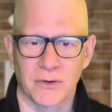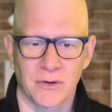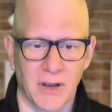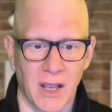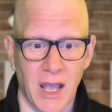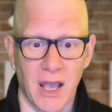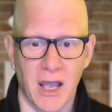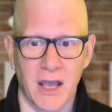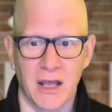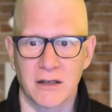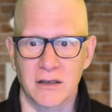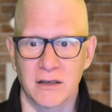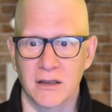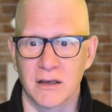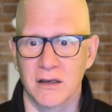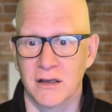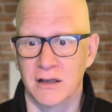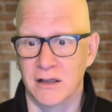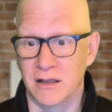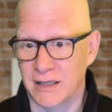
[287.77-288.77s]
And
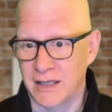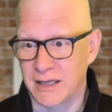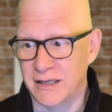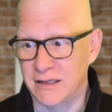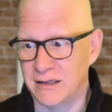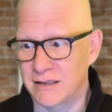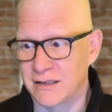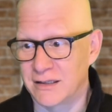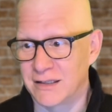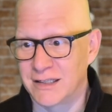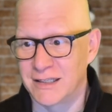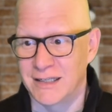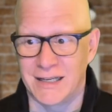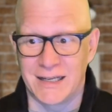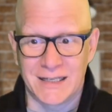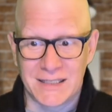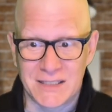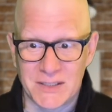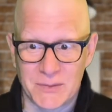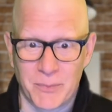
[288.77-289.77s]
like
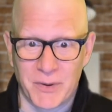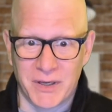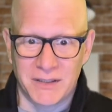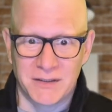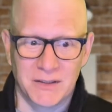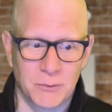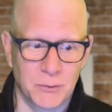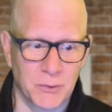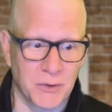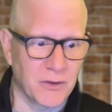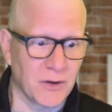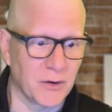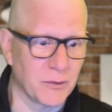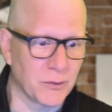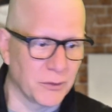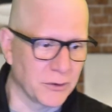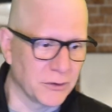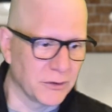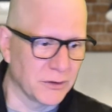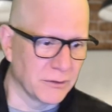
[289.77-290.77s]
expected, we thought we were
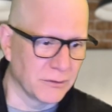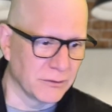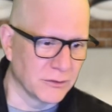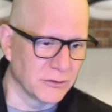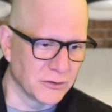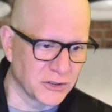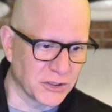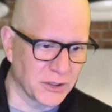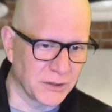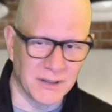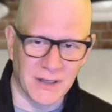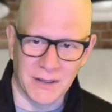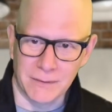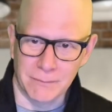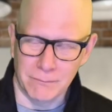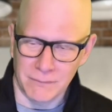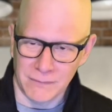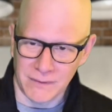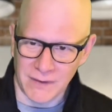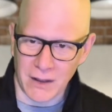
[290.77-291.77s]
gonna shut
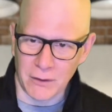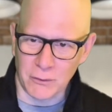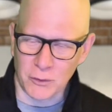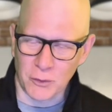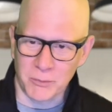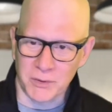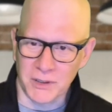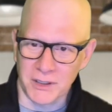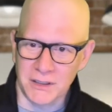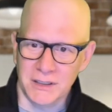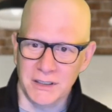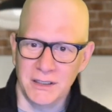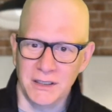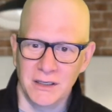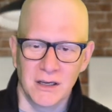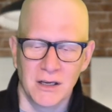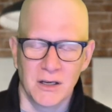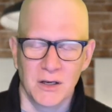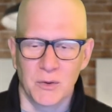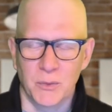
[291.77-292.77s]
them down completely.
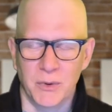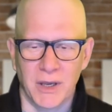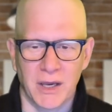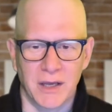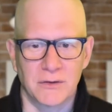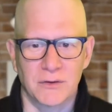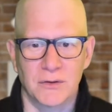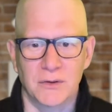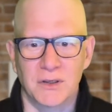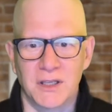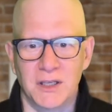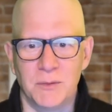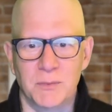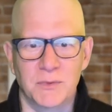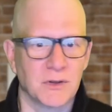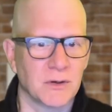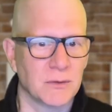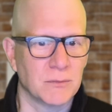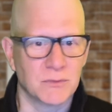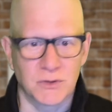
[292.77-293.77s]
We had to keep
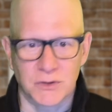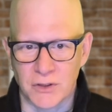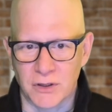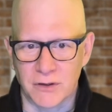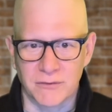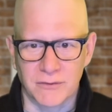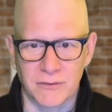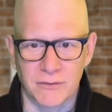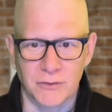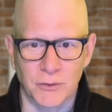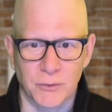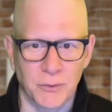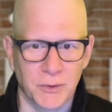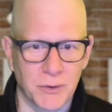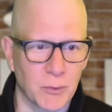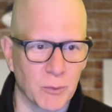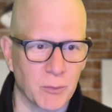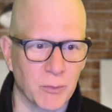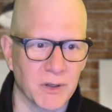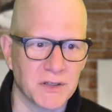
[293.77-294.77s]
some stuff, so we
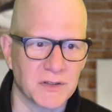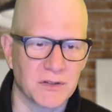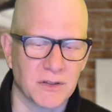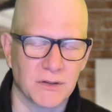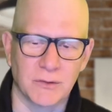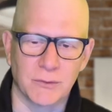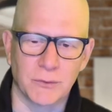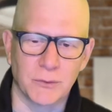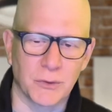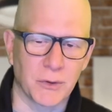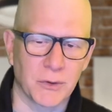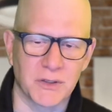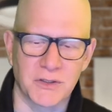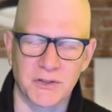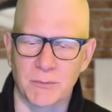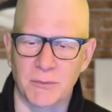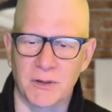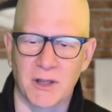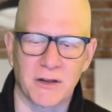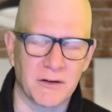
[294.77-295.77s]
replaced. We created
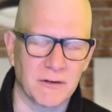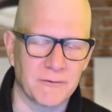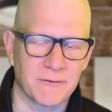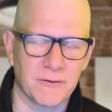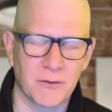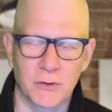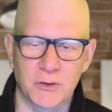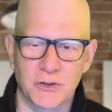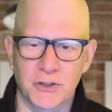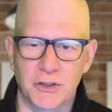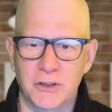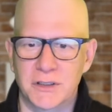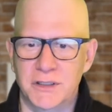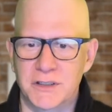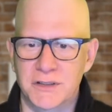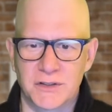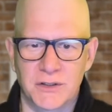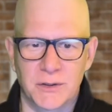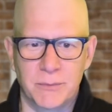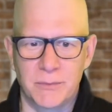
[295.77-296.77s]
some non-app function and
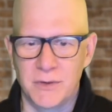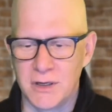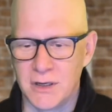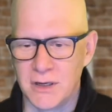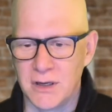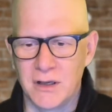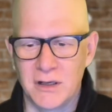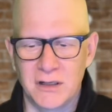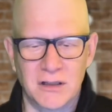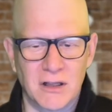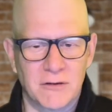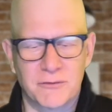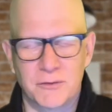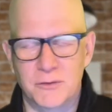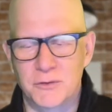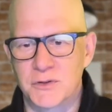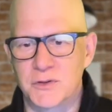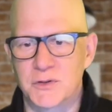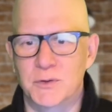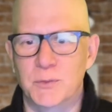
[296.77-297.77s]
some CloudFront
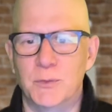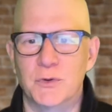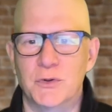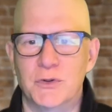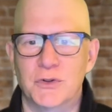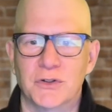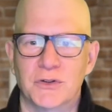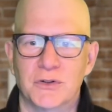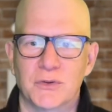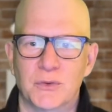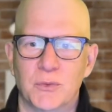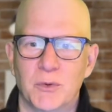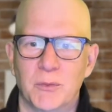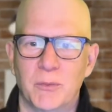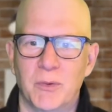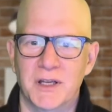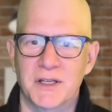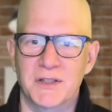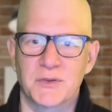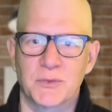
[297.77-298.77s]
distribution to
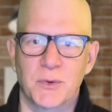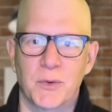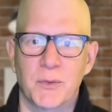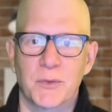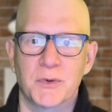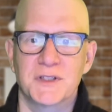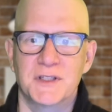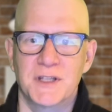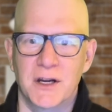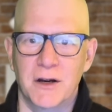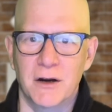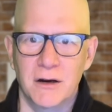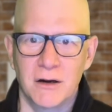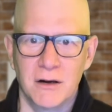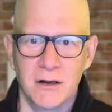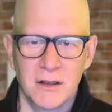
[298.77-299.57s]
replace what was there.